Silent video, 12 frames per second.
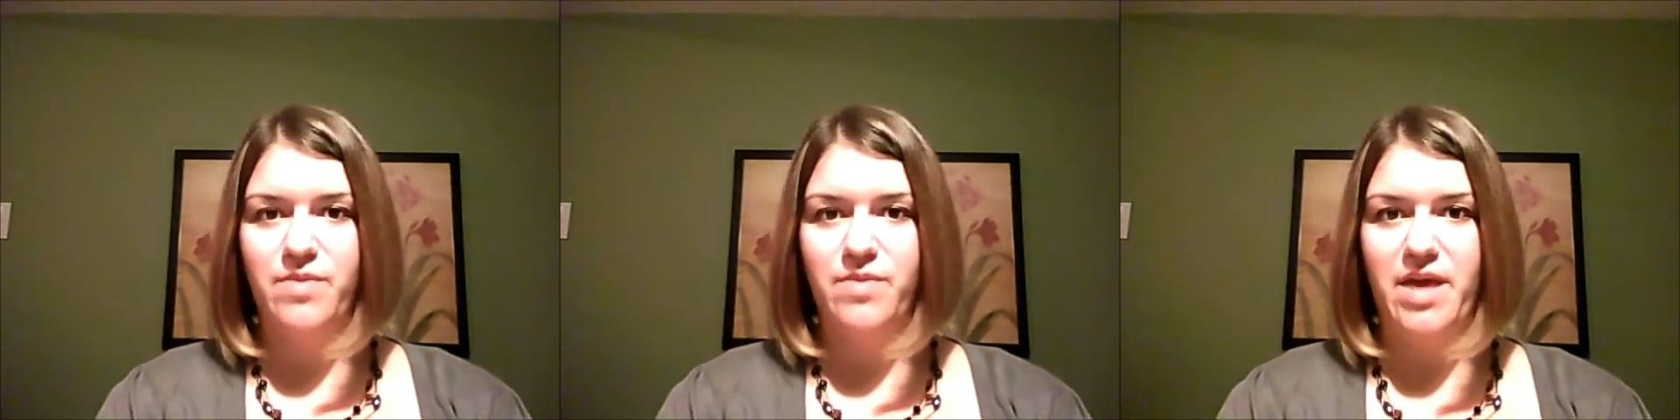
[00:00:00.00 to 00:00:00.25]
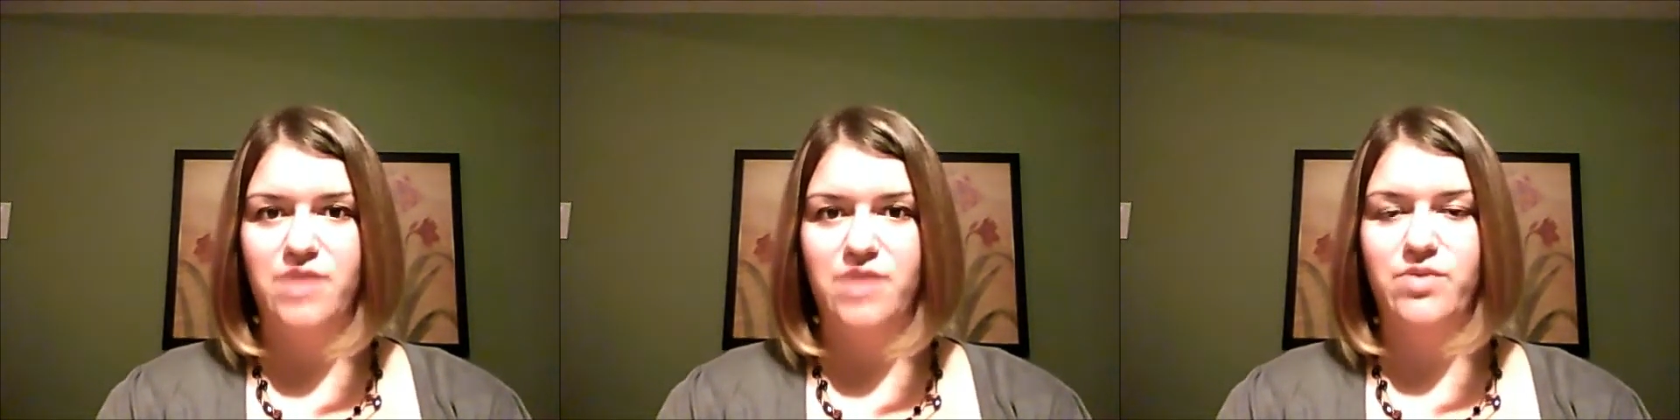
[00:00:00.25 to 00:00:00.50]

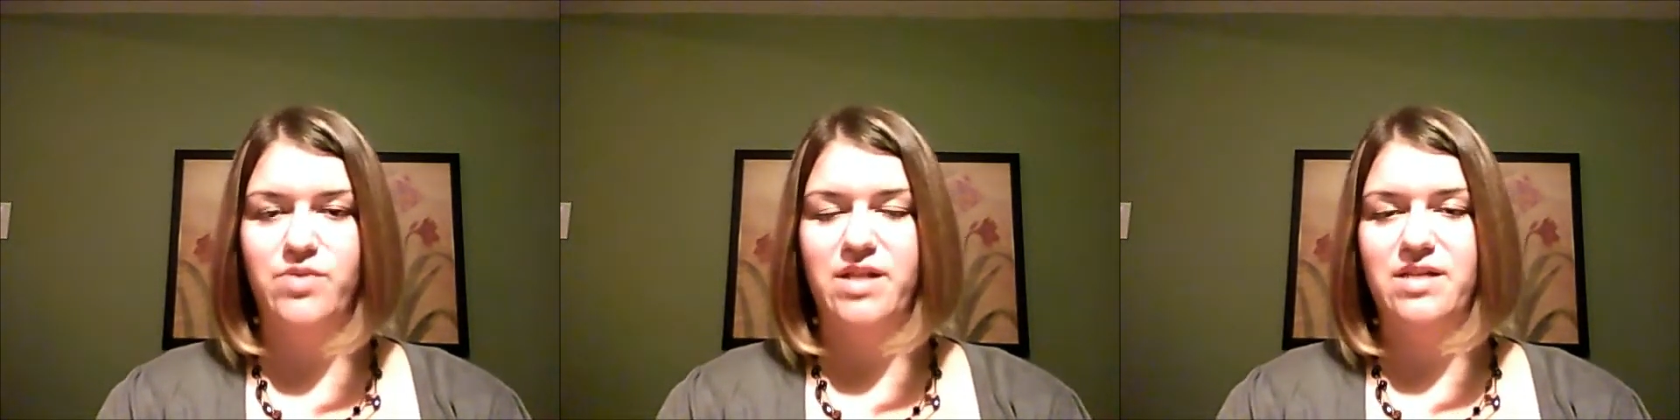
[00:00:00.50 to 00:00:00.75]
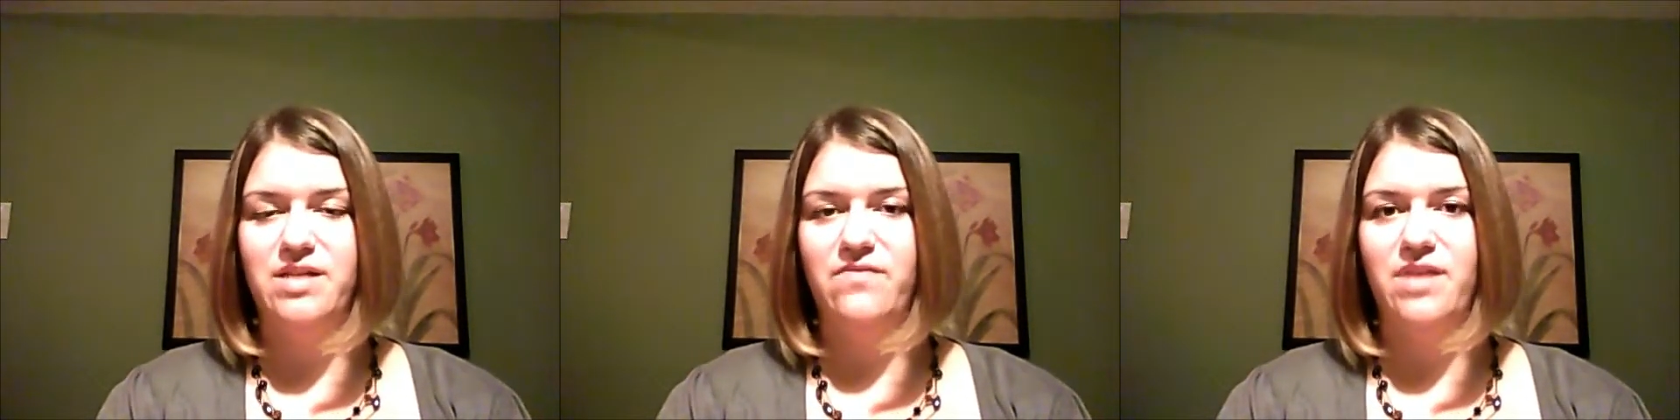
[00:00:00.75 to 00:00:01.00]
page where they
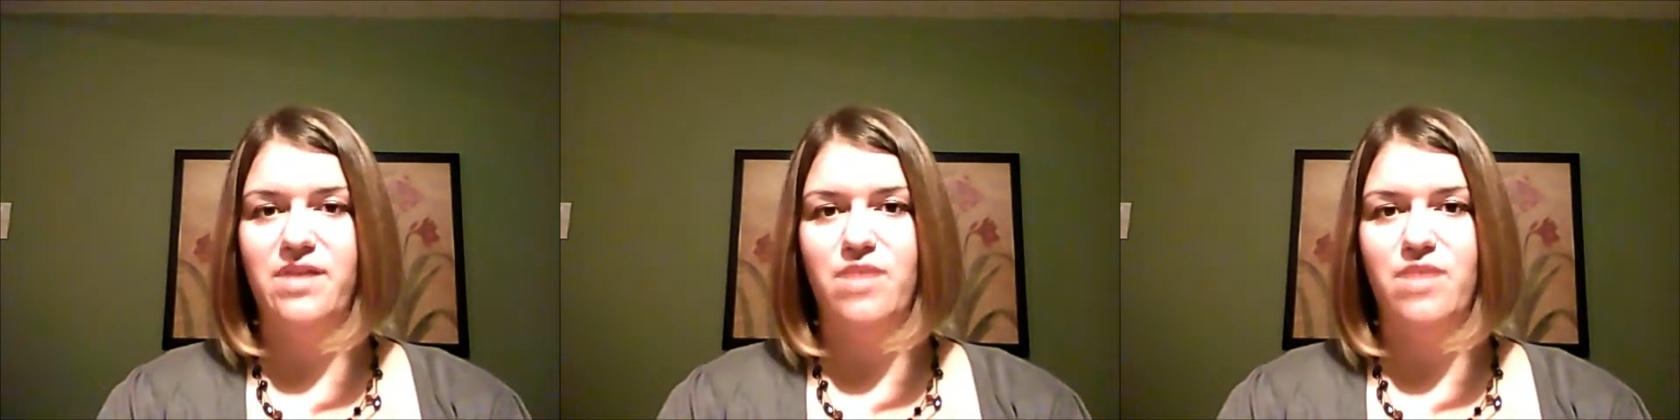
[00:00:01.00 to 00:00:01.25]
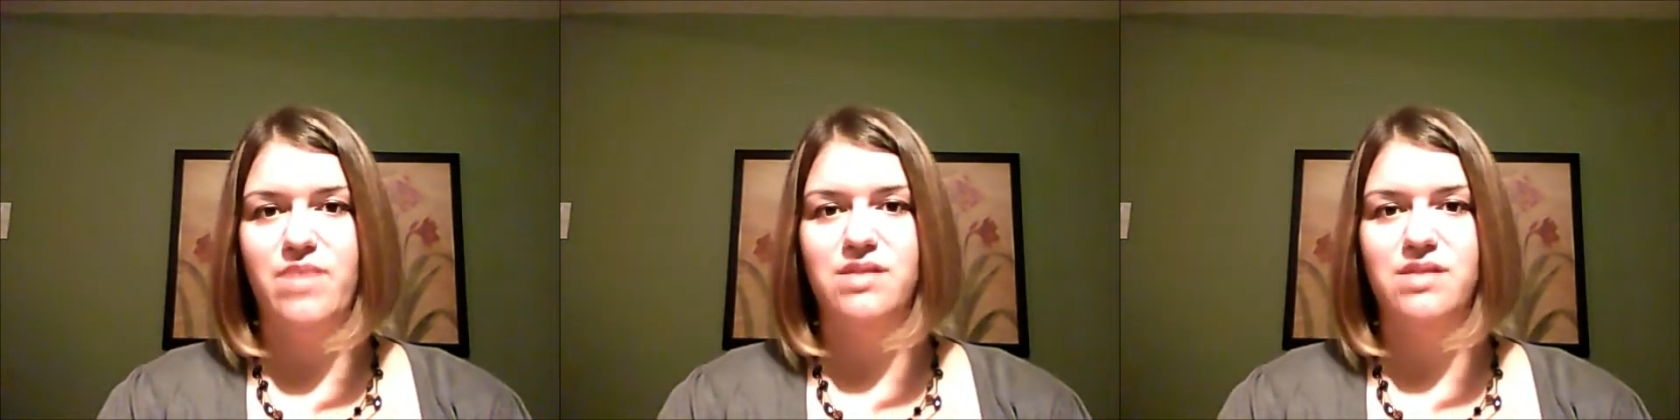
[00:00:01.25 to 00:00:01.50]
did a video
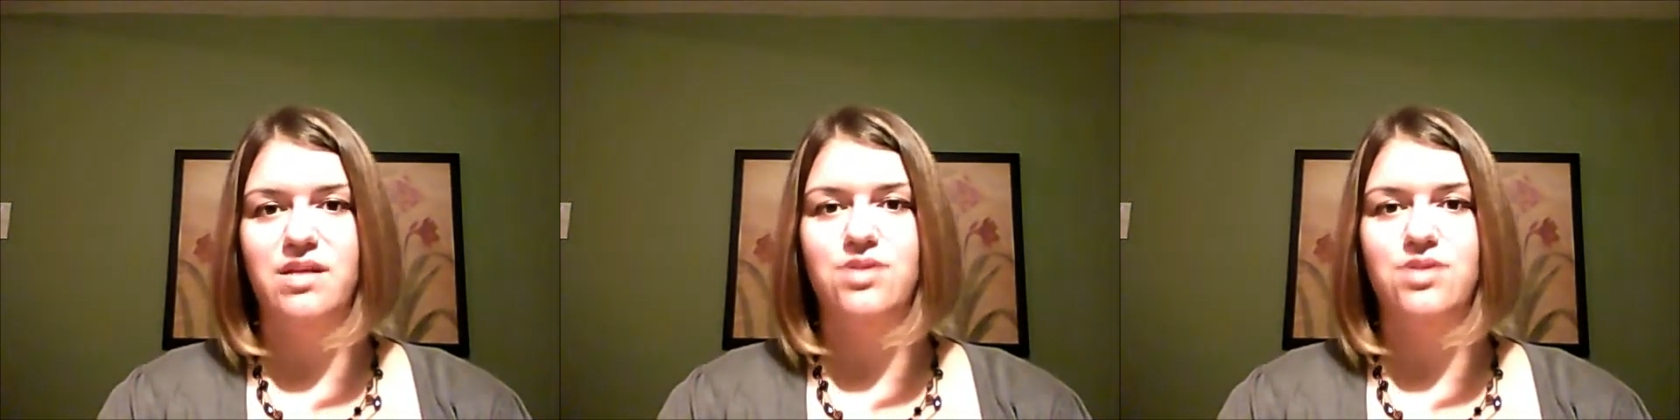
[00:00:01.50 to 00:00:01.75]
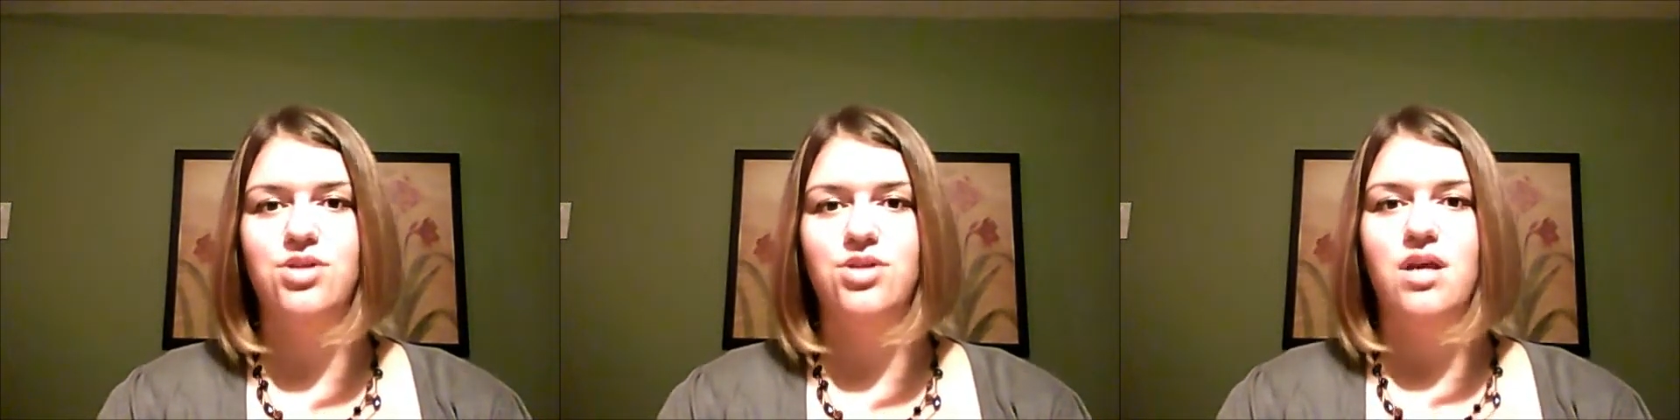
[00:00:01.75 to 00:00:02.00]

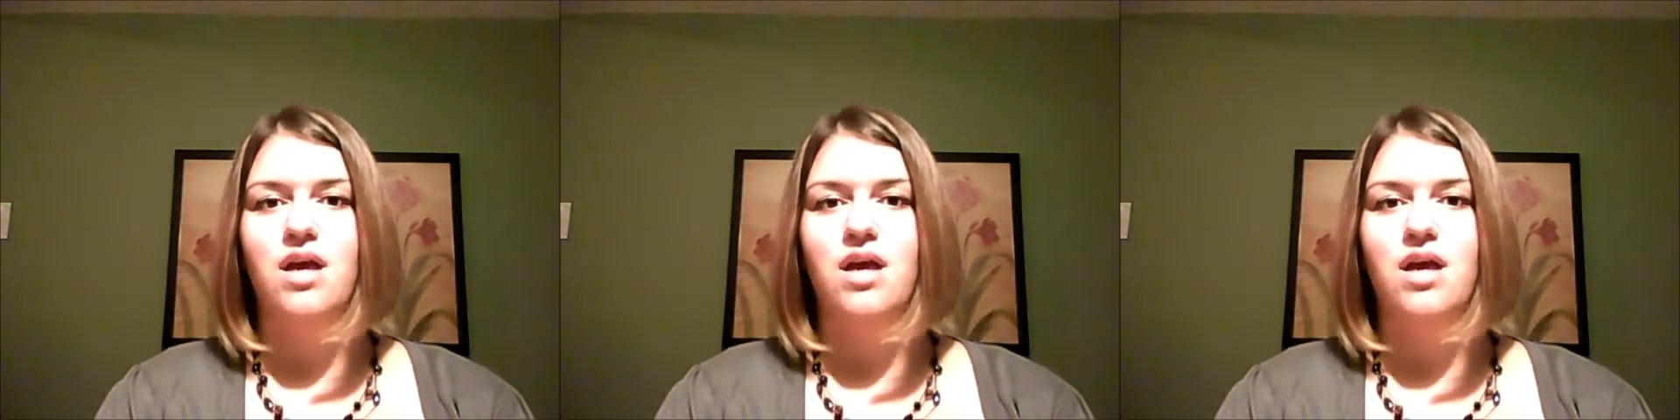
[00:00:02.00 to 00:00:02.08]
message.